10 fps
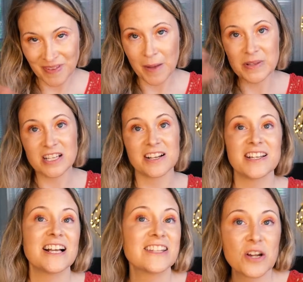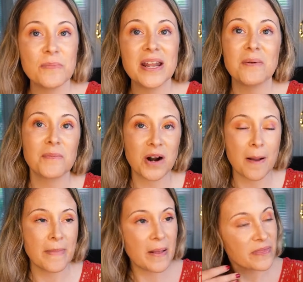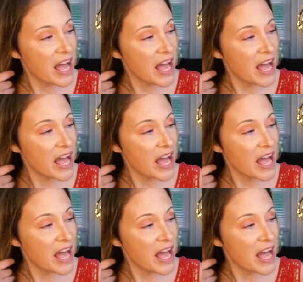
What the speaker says: I'll be talking a little bit more about